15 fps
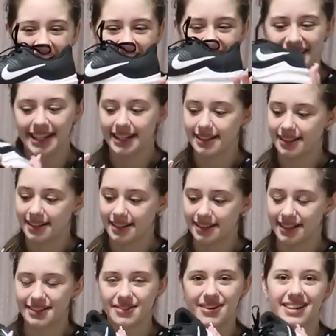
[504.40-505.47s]
Wait,
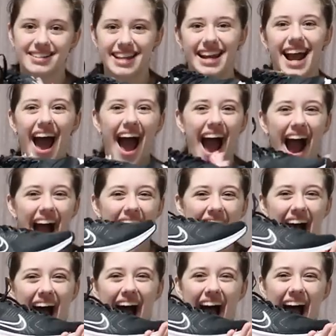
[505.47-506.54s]
that's the wrong set.
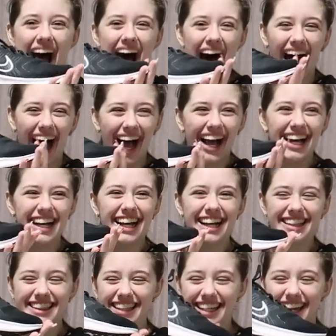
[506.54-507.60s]
Look
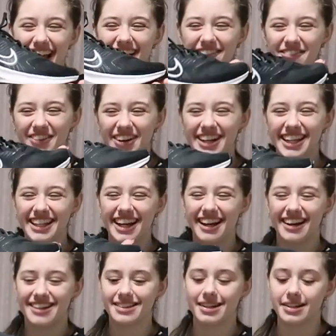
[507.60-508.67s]
how pretty they
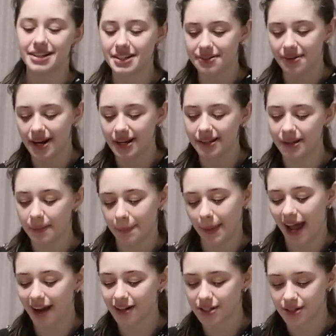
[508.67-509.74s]
are. They're just regular
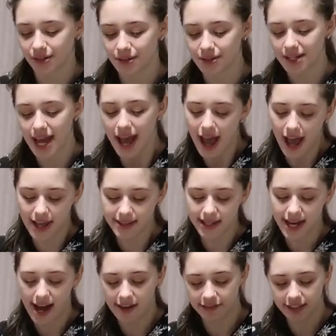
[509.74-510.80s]
black shoes, and
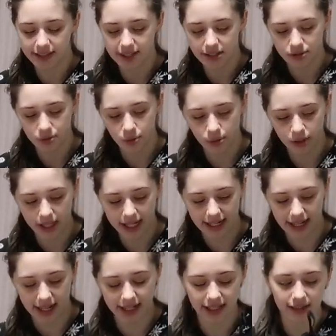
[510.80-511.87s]
they have like this cool like
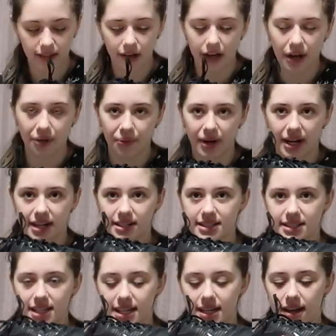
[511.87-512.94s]
Nike logo where
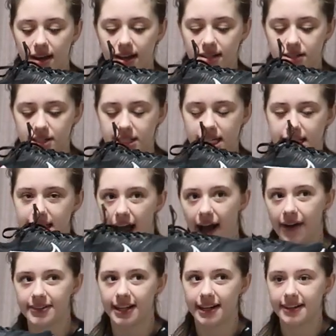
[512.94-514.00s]
it's like just like the
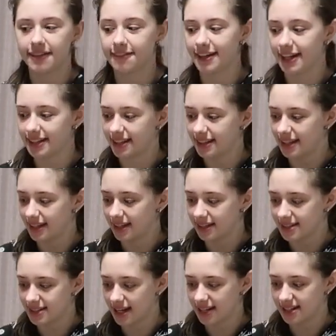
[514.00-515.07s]
outline of it, and then the
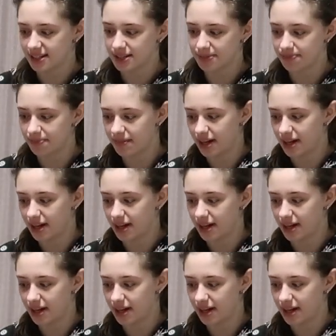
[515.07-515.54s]
inside is